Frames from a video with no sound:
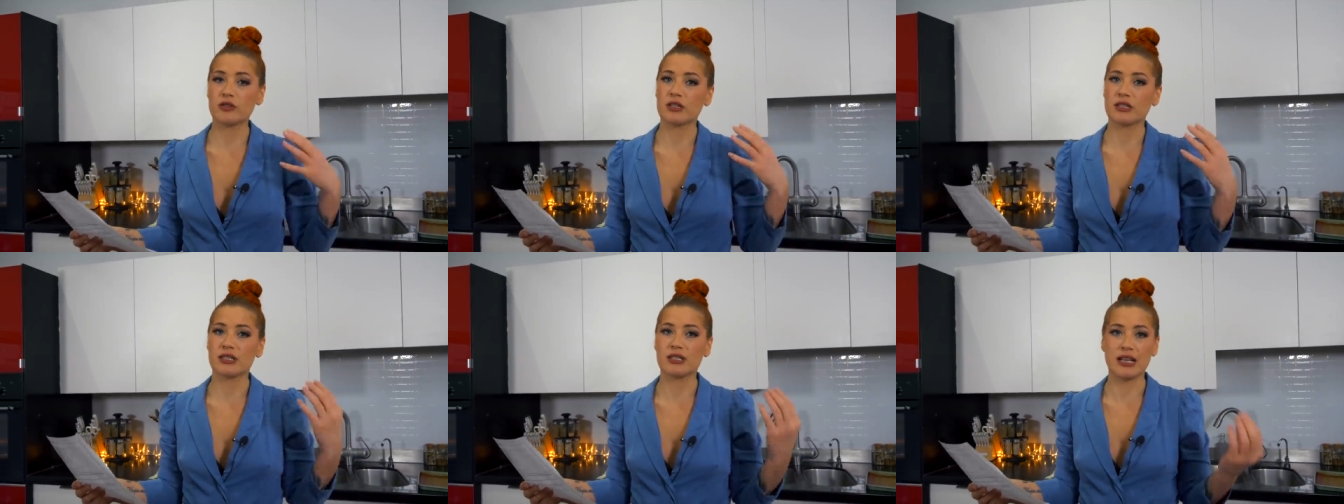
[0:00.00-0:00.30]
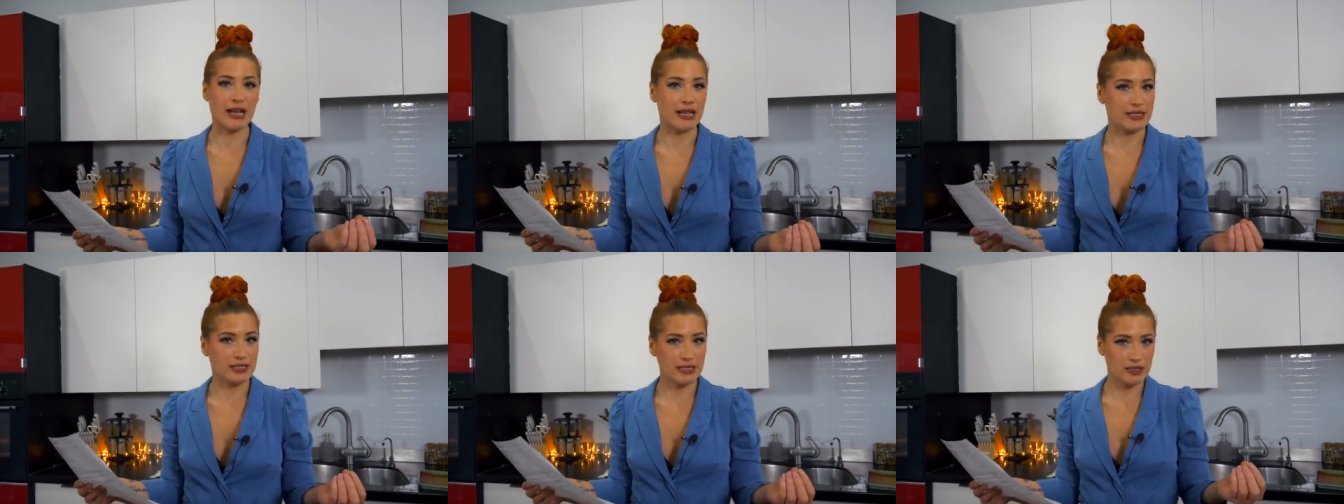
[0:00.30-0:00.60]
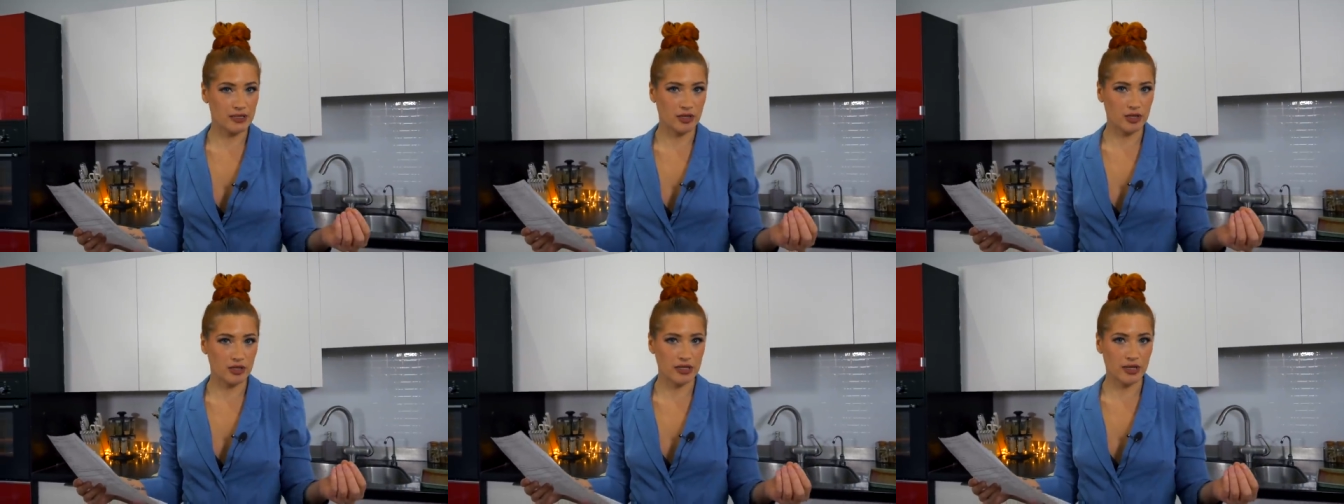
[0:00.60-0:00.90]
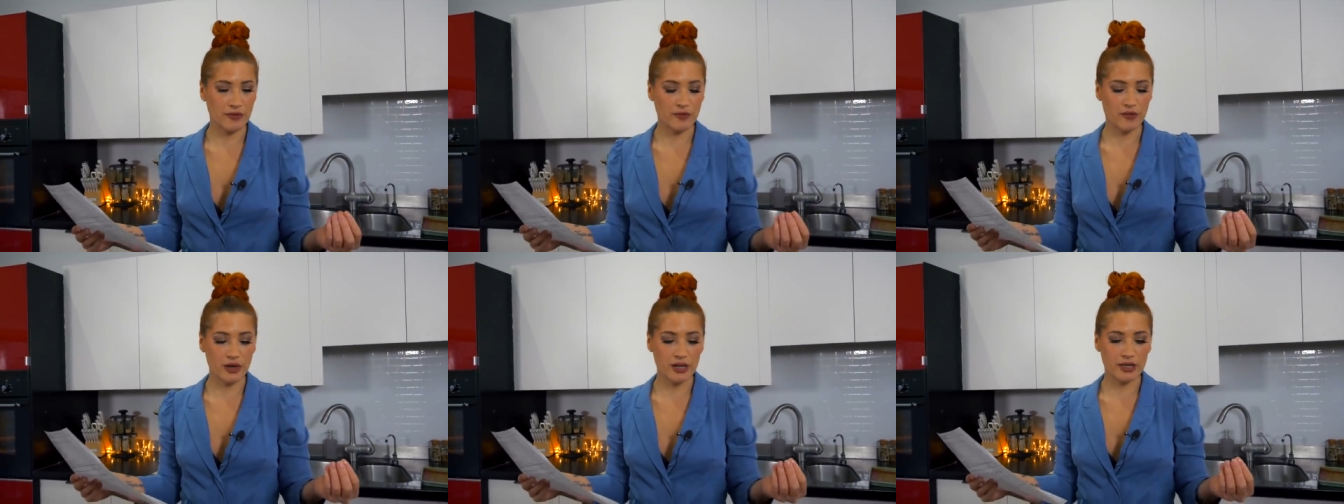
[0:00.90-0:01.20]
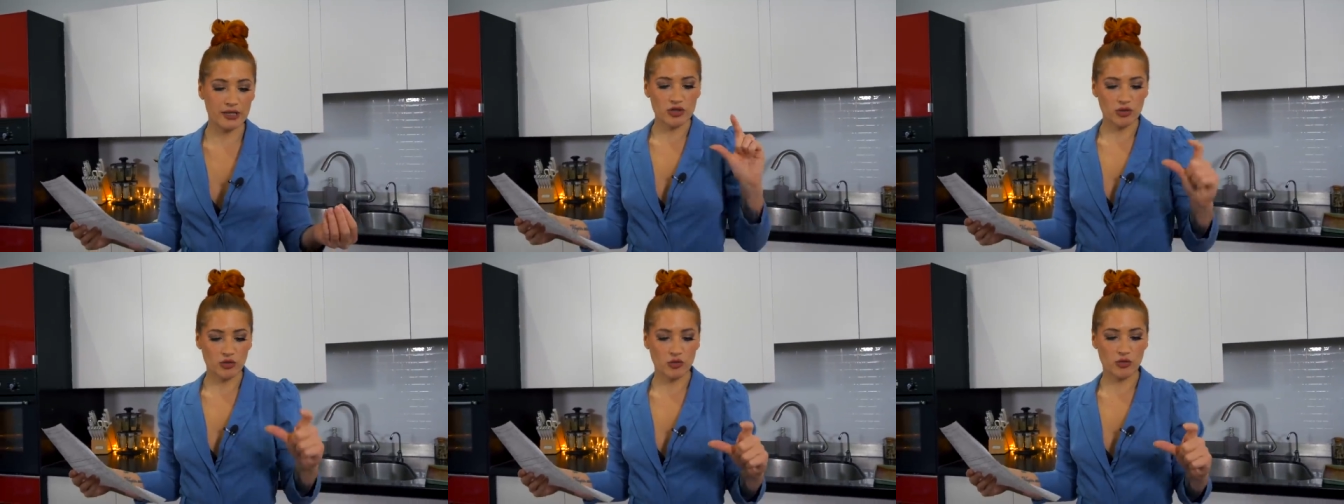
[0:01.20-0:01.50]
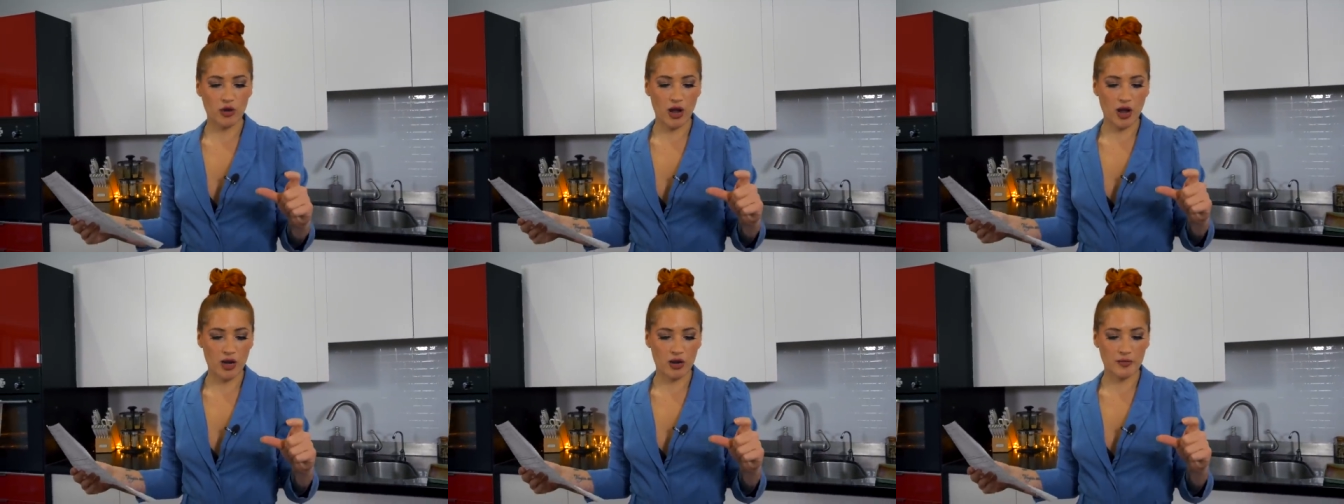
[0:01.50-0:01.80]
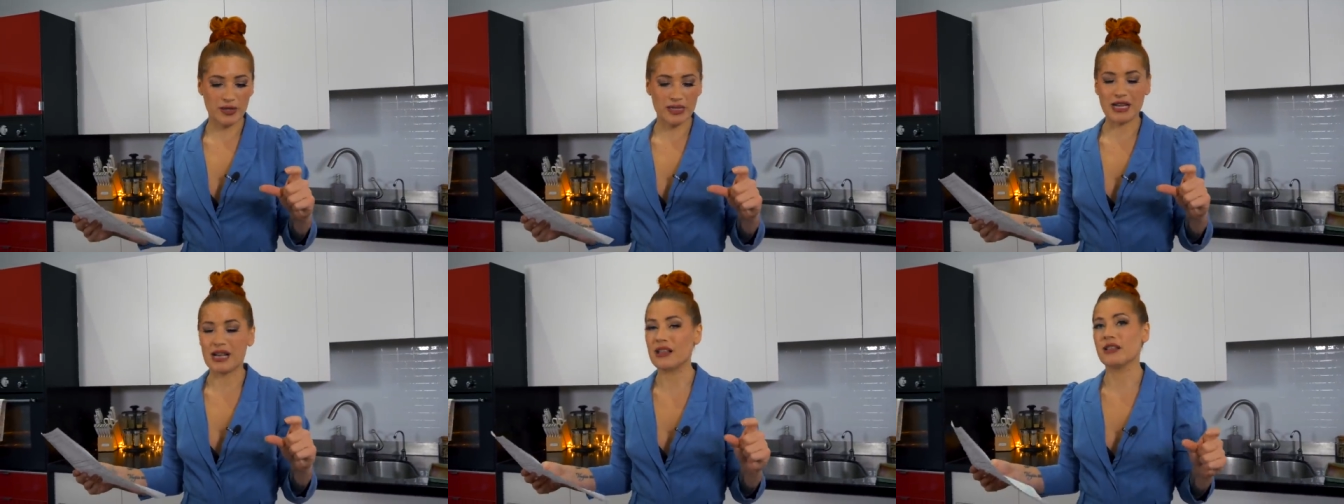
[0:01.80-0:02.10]
The sizes are different. So our
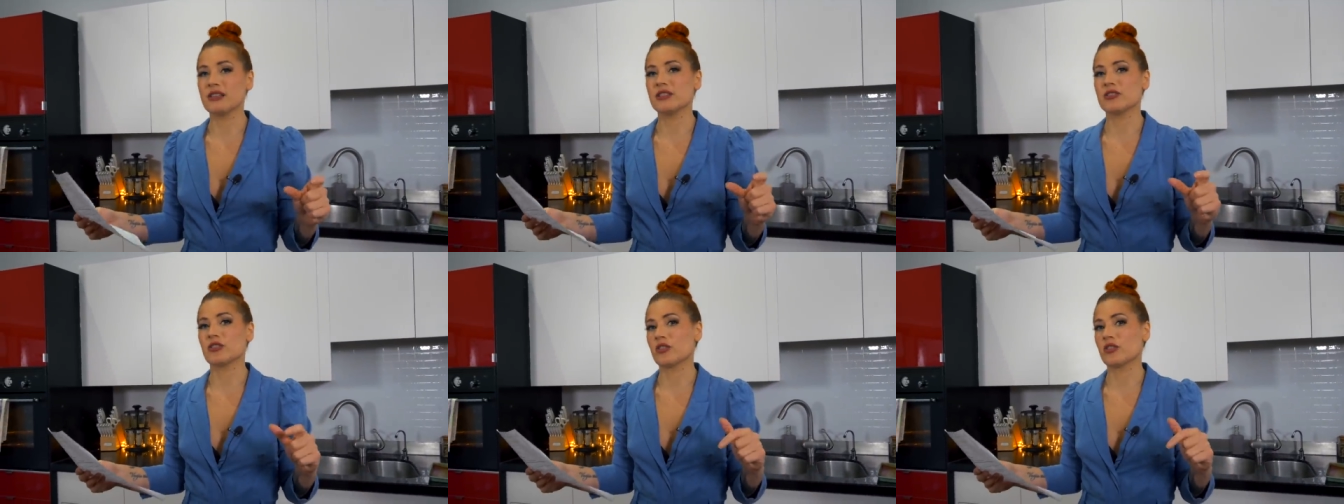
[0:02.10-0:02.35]
medallions